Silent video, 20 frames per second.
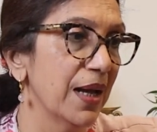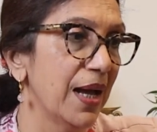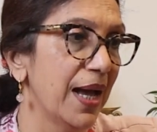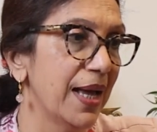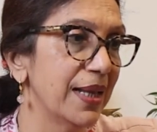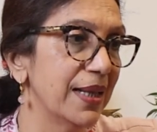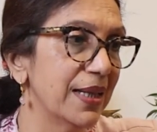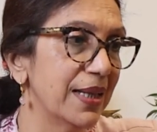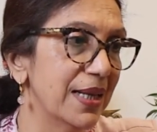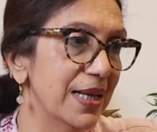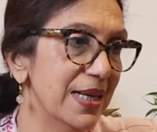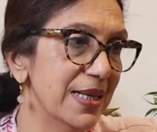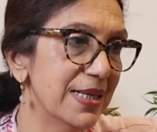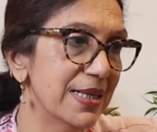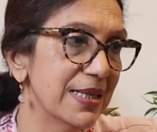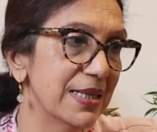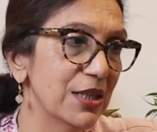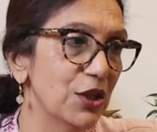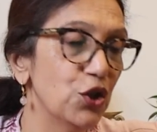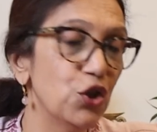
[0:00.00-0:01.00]
and
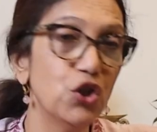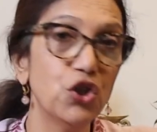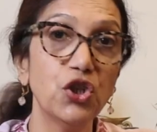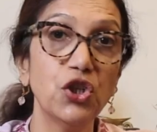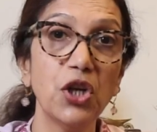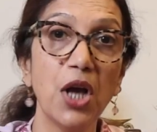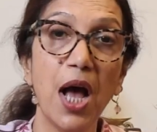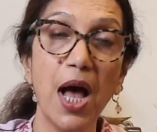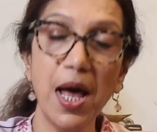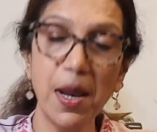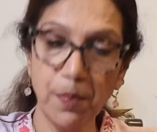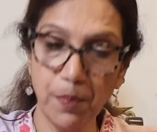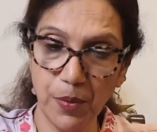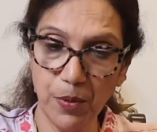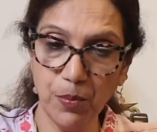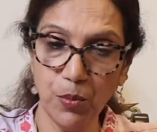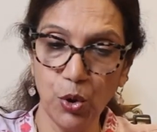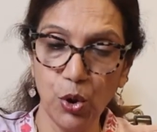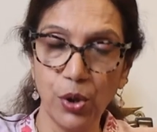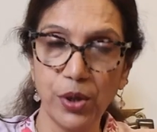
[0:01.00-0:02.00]
this sharp
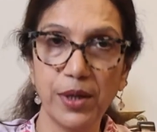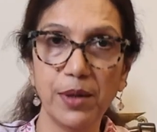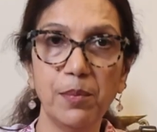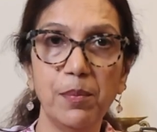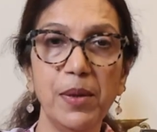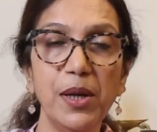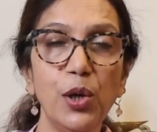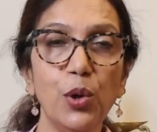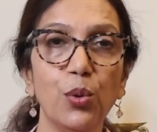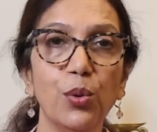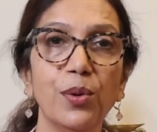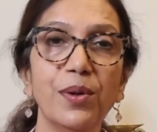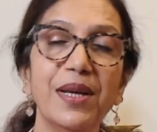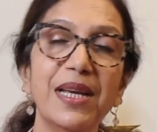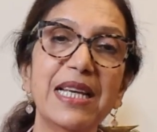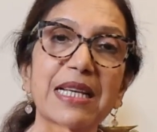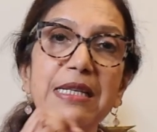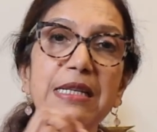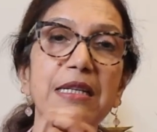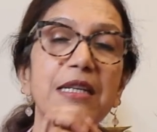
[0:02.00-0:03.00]
border below
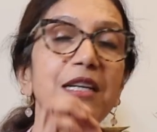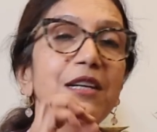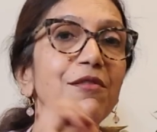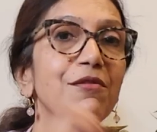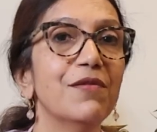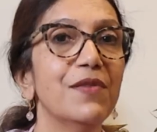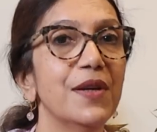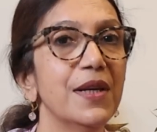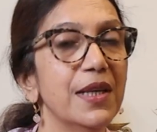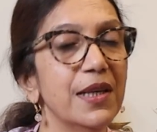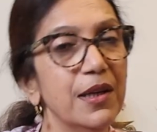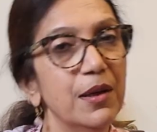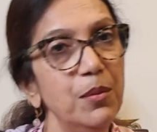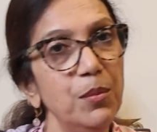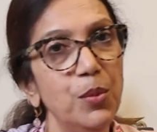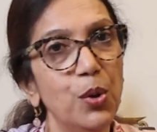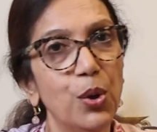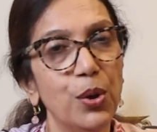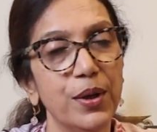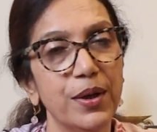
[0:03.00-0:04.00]
is the inferior
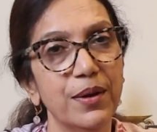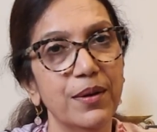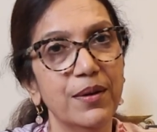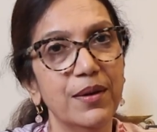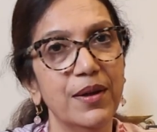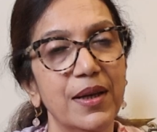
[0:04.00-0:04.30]
border.